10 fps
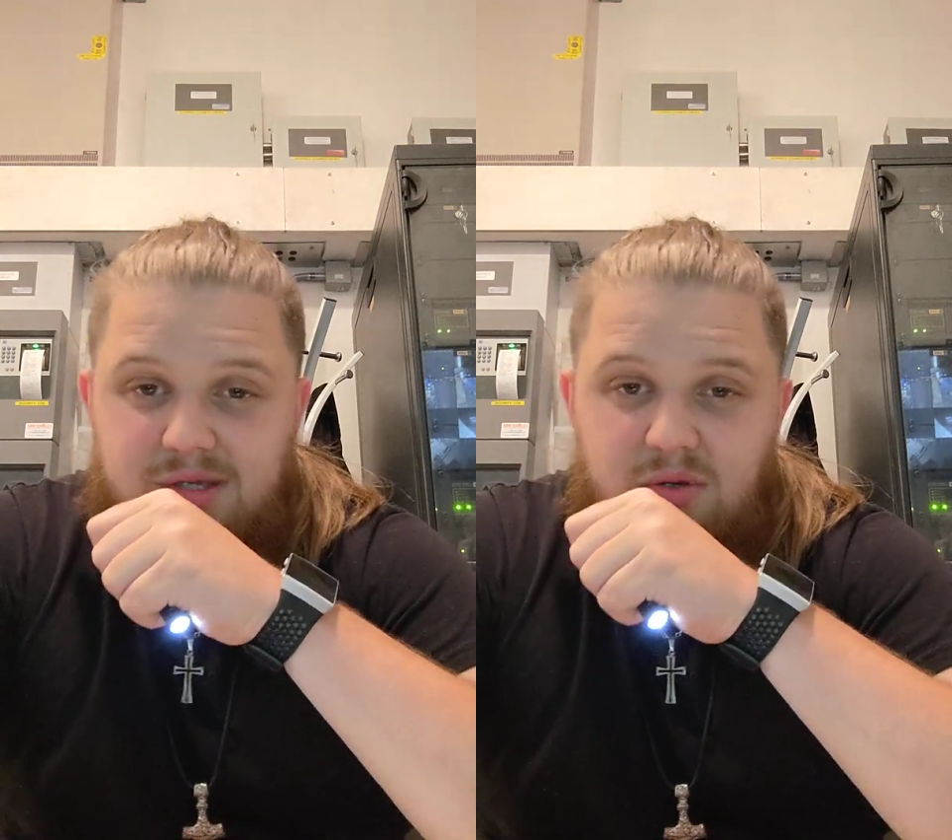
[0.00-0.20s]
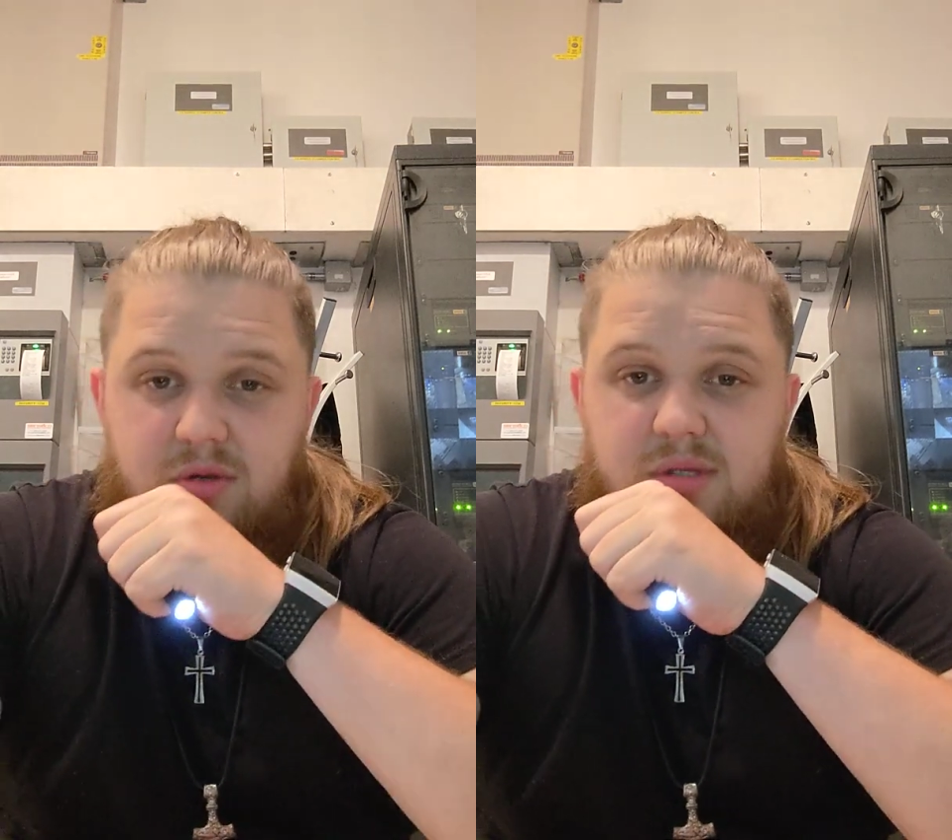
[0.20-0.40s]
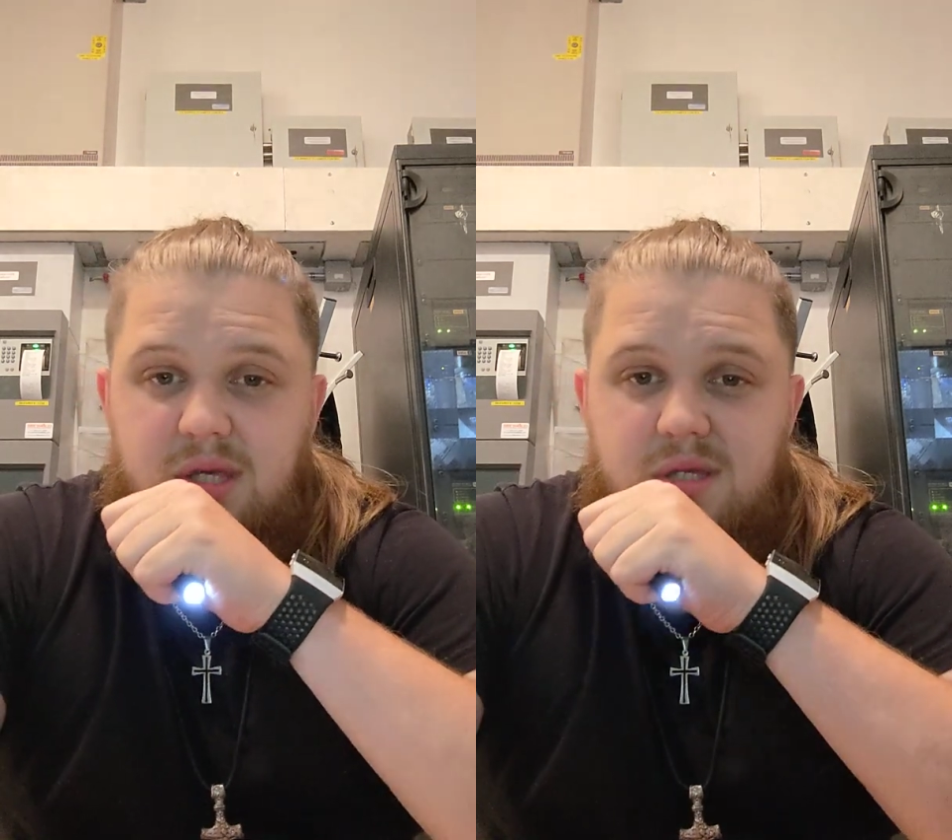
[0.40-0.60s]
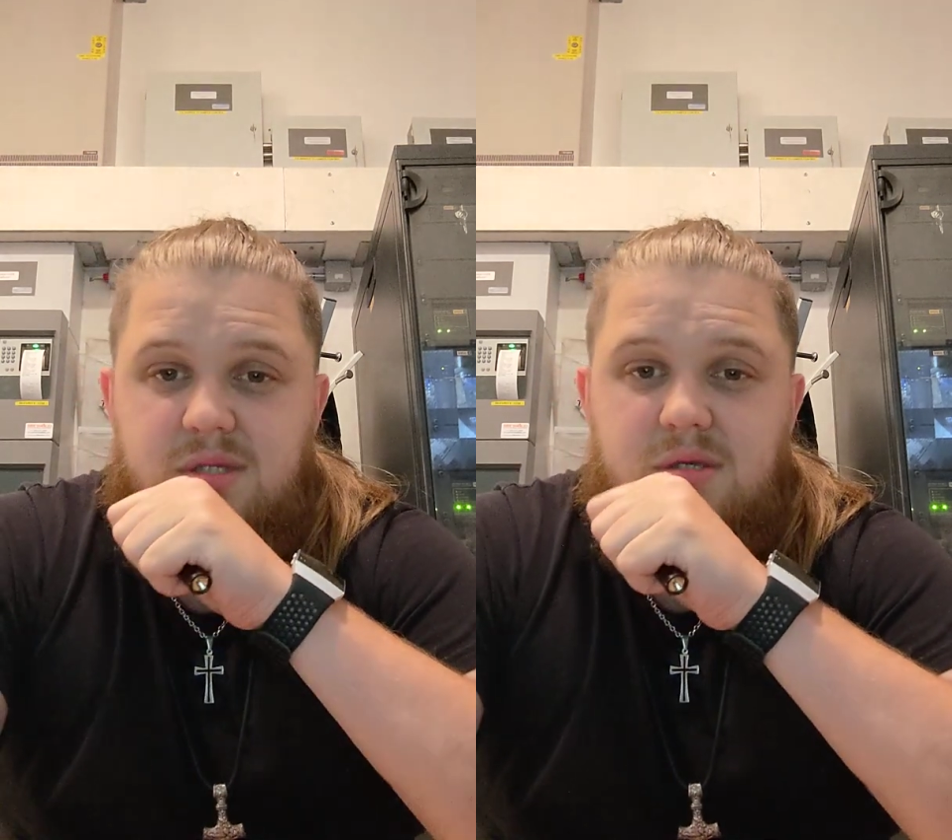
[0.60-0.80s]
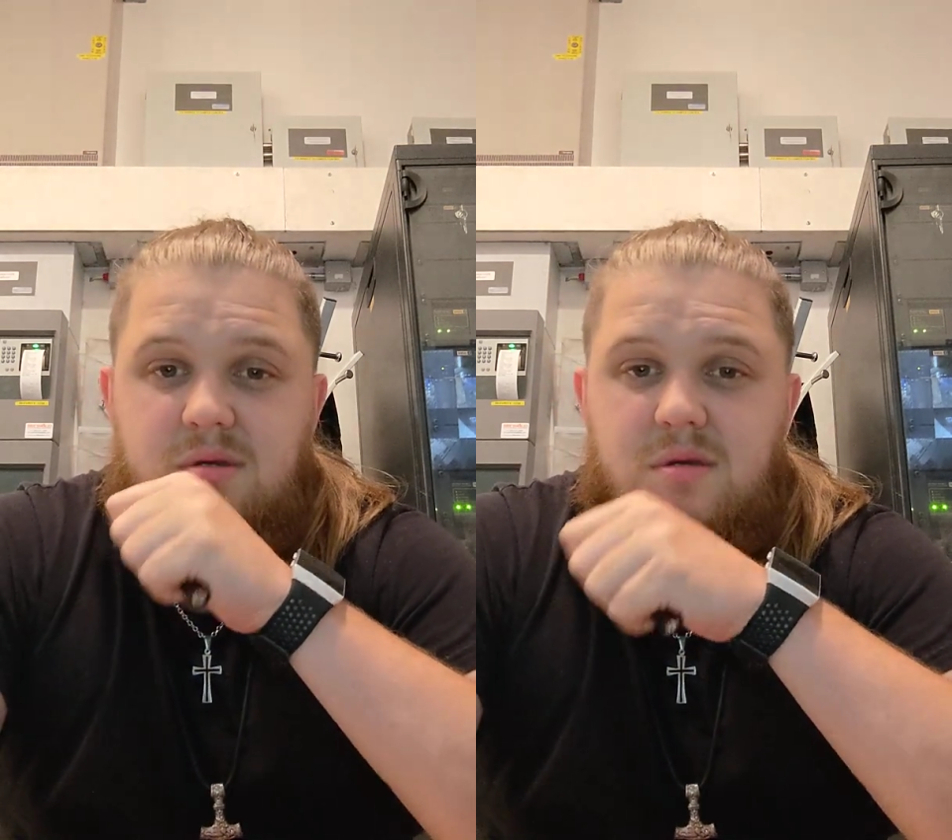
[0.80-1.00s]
I'll use this.